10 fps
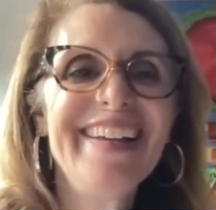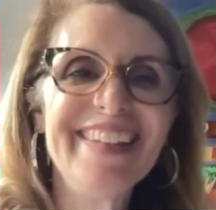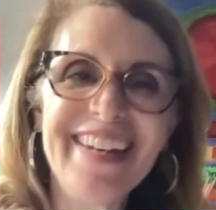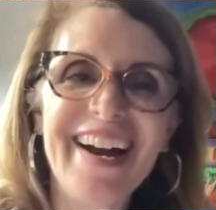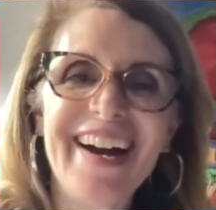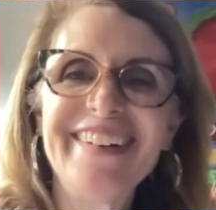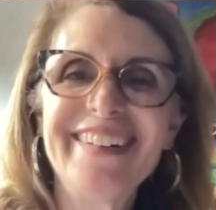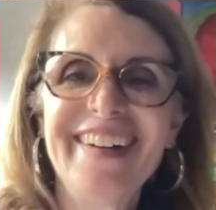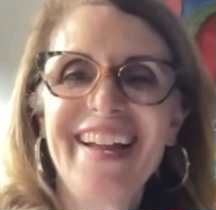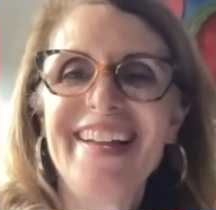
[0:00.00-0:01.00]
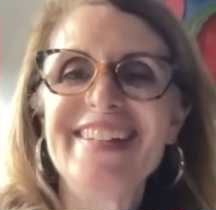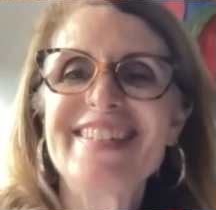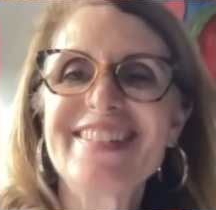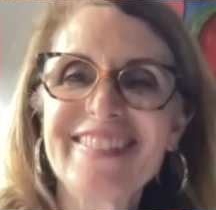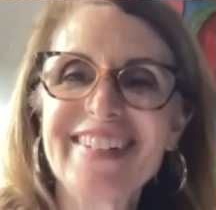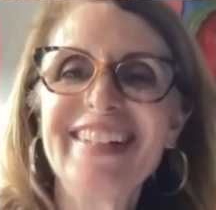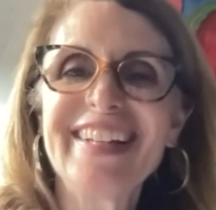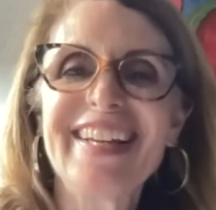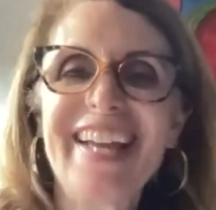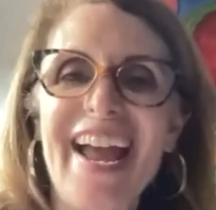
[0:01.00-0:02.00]
You know, it's
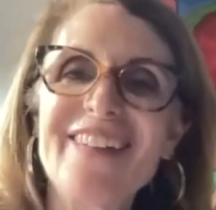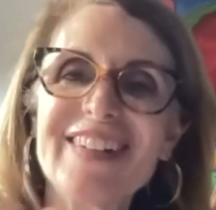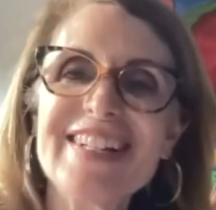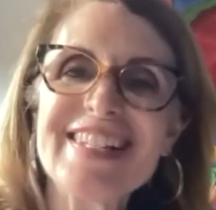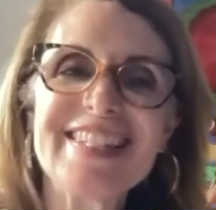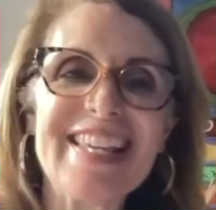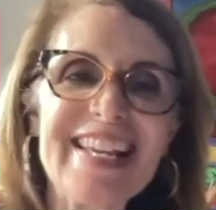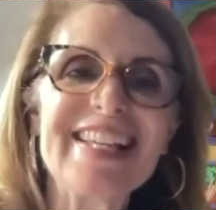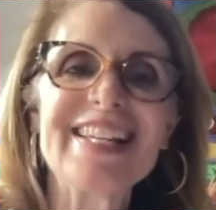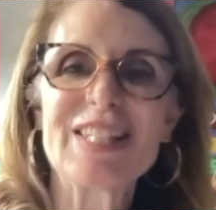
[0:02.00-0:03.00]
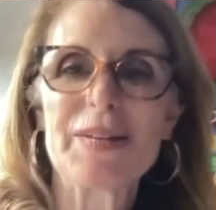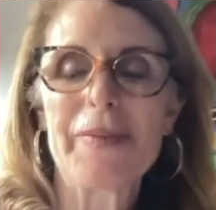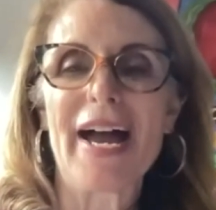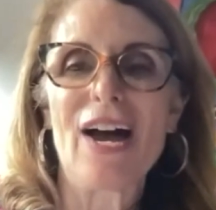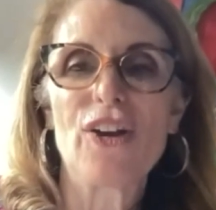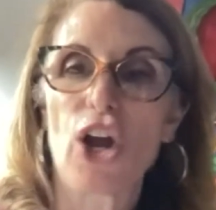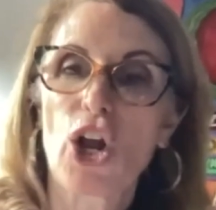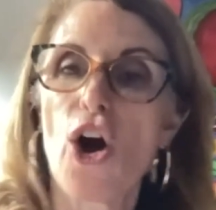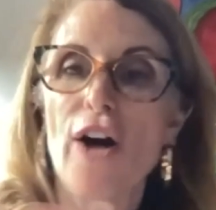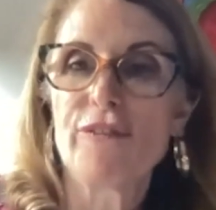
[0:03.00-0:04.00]
really, every scene is about a
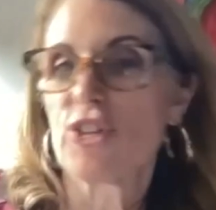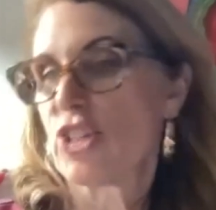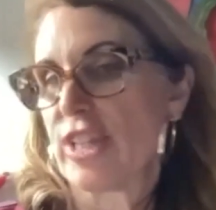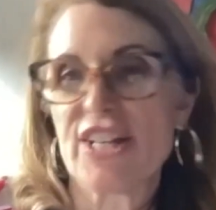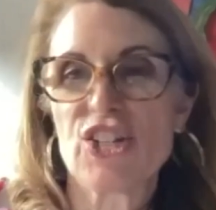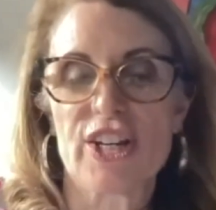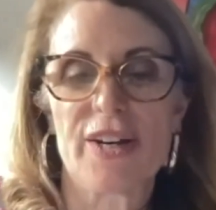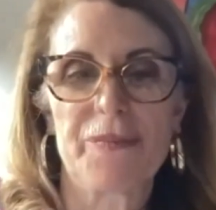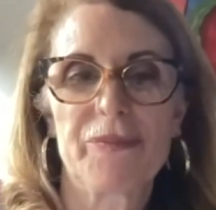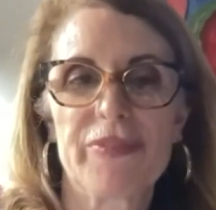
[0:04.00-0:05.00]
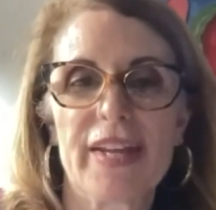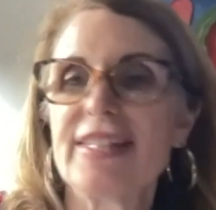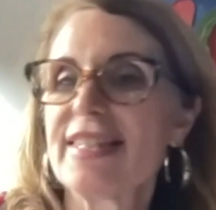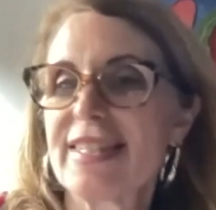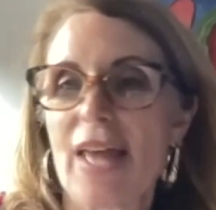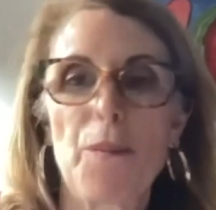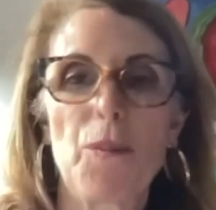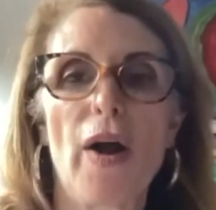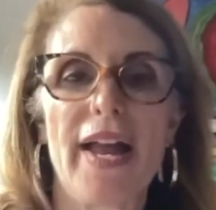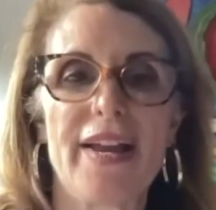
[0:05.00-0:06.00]
conversation in some
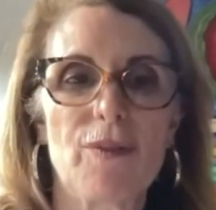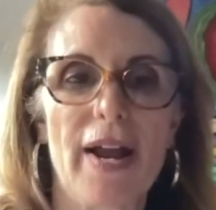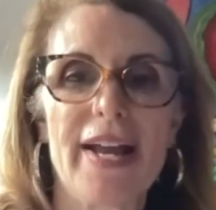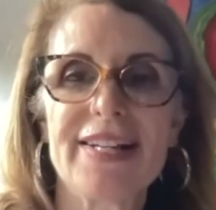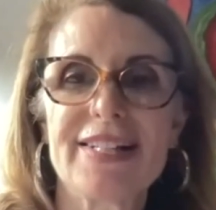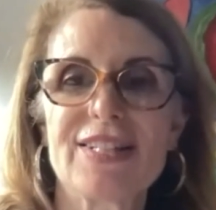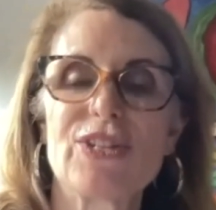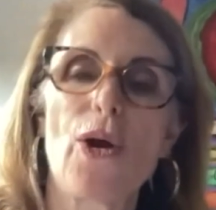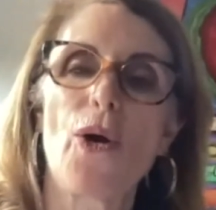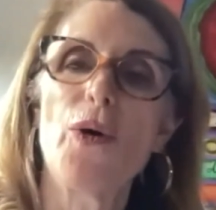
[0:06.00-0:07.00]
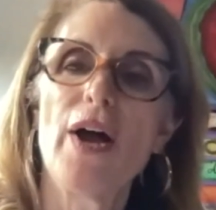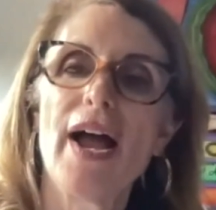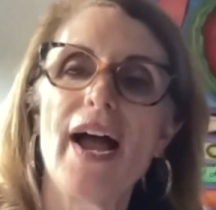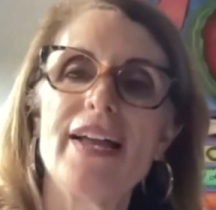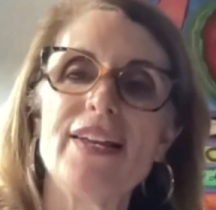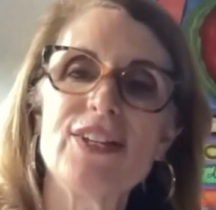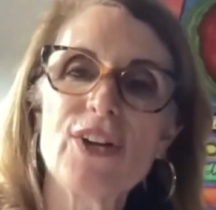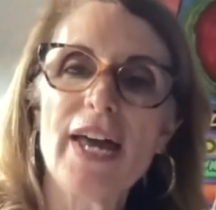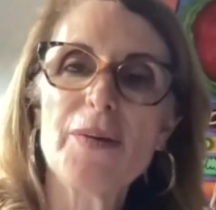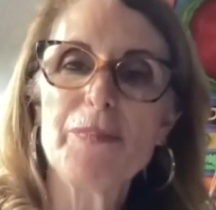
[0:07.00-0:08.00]
way, right? So you
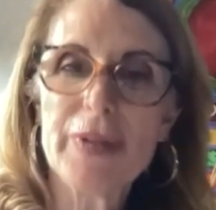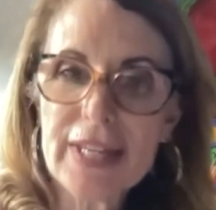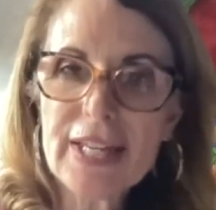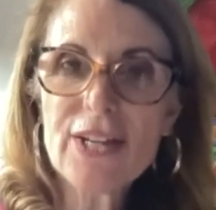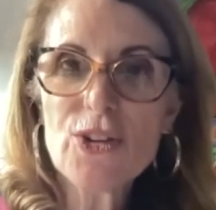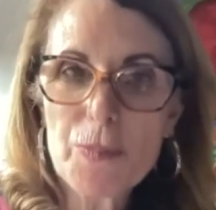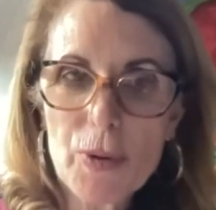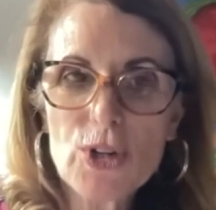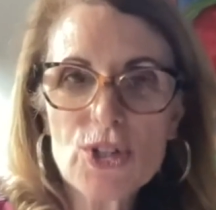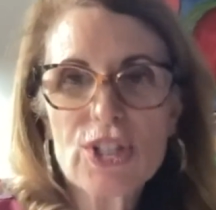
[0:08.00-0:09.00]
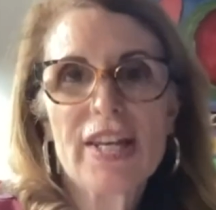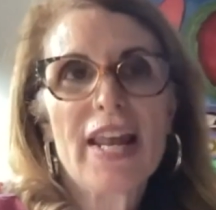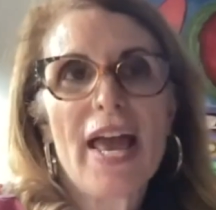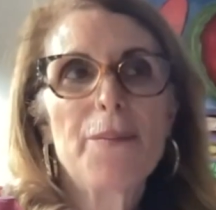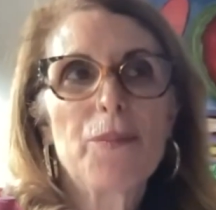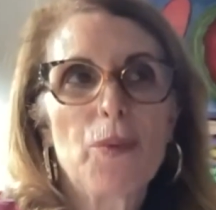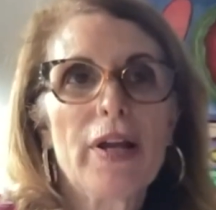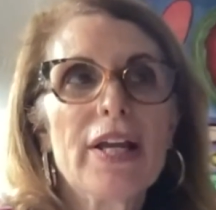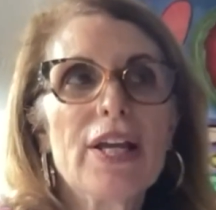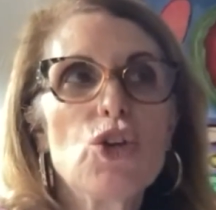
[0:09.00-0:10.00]
got to be your person and
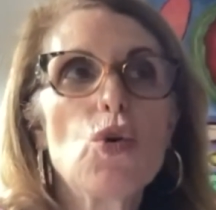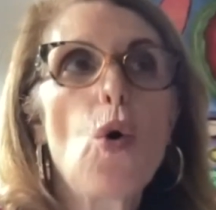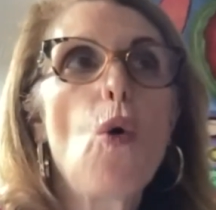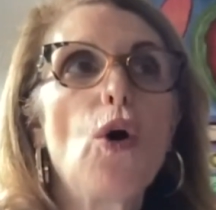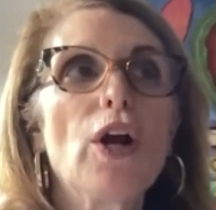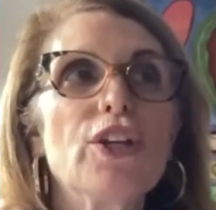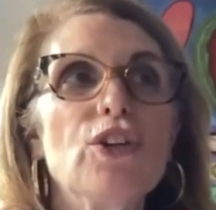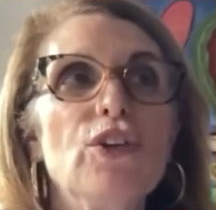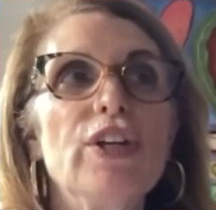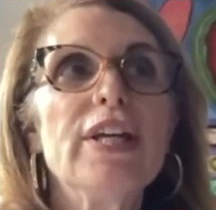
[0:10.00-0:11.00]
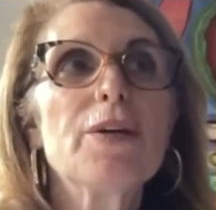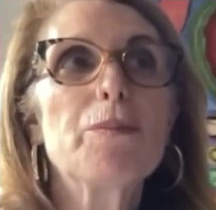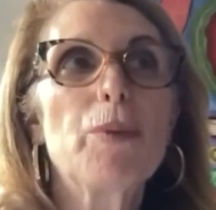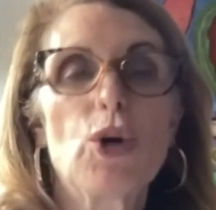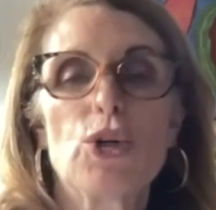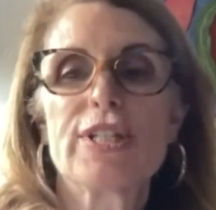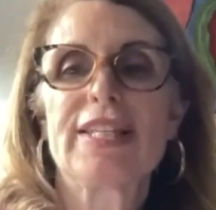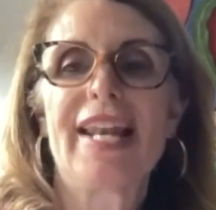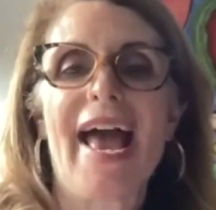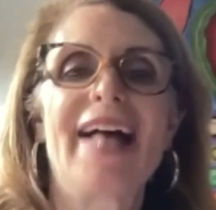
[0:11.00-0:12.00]
bring your unique
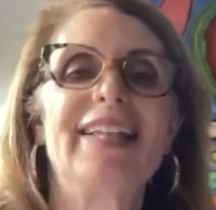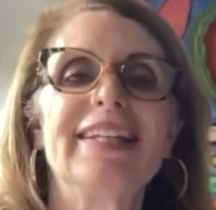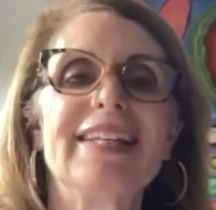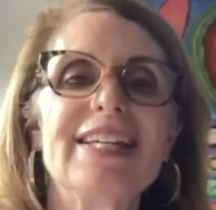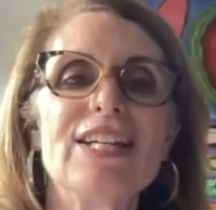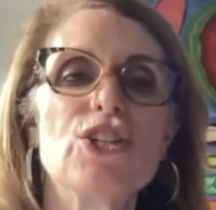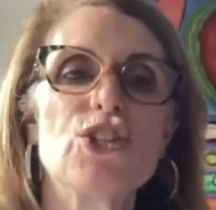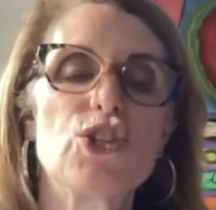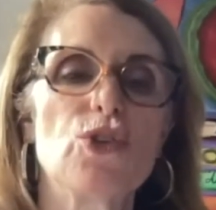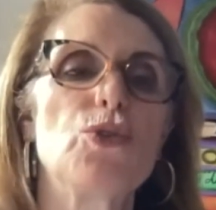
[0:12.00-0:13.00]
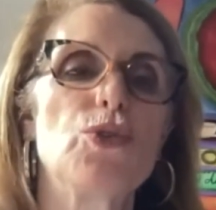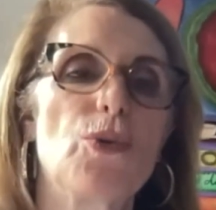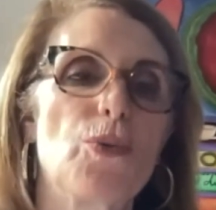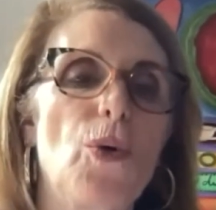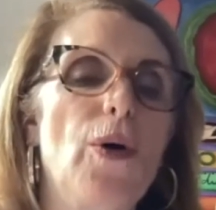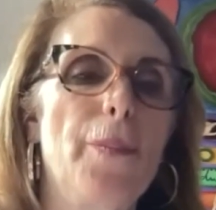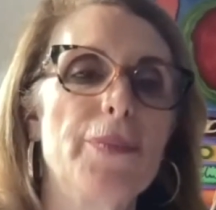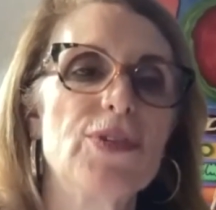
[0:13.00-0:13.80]
personality to the role.